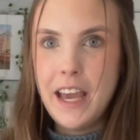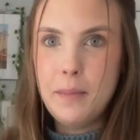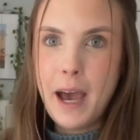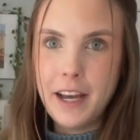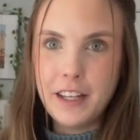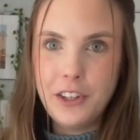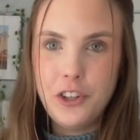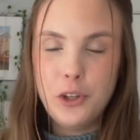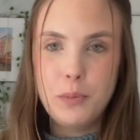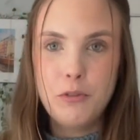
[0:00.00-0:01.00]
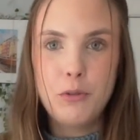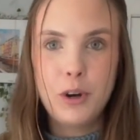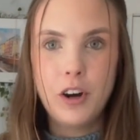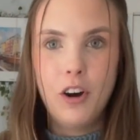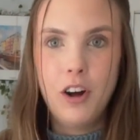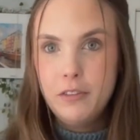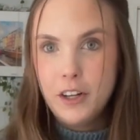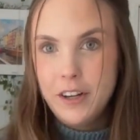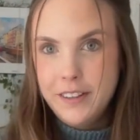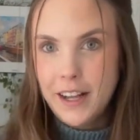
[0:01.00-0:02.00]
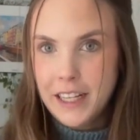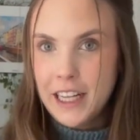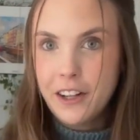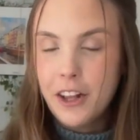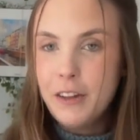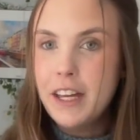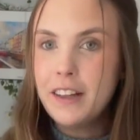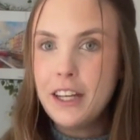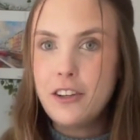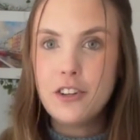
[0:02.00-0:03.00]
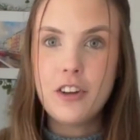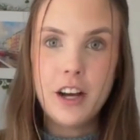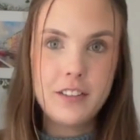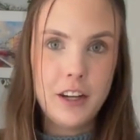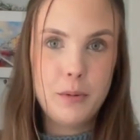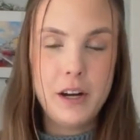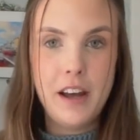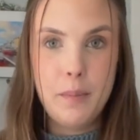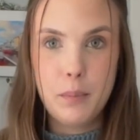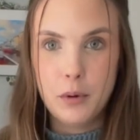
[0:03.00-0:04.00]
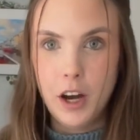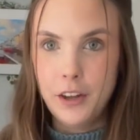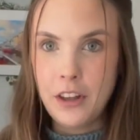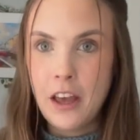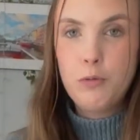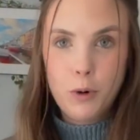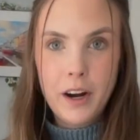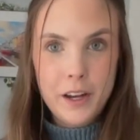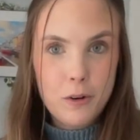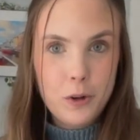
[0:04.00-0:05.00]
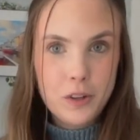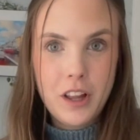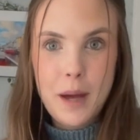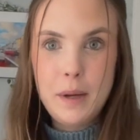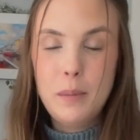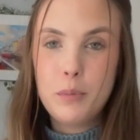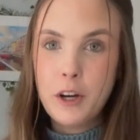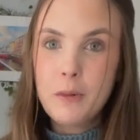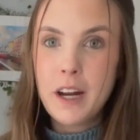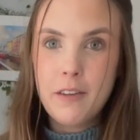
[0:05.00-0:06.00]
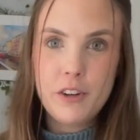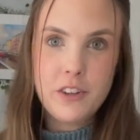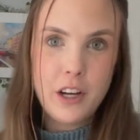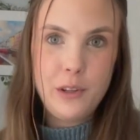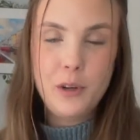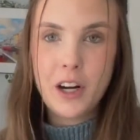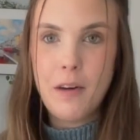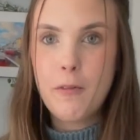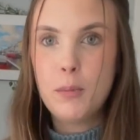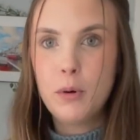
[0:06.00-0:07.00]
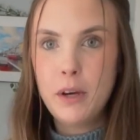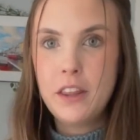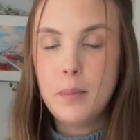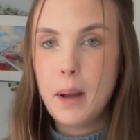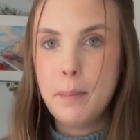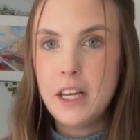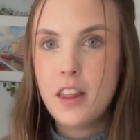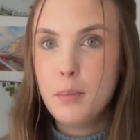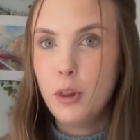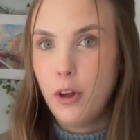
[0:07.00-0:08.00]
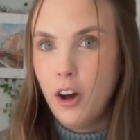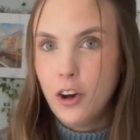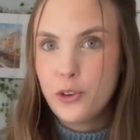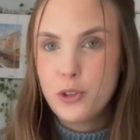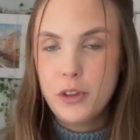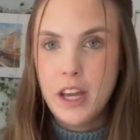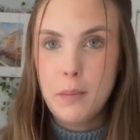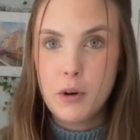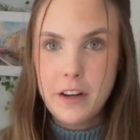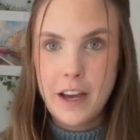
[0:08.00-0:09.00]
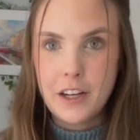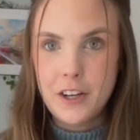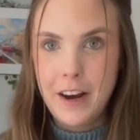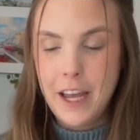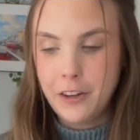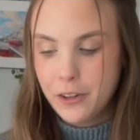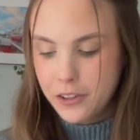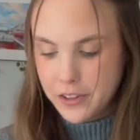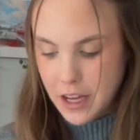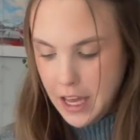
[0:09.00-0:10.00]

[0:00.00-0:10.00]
a packing cube for all your delicate clothing, like your socks, underwear, and bras. For a cold climate, bring whatever socks you're comfortable with, but make them long so they protect your ankles.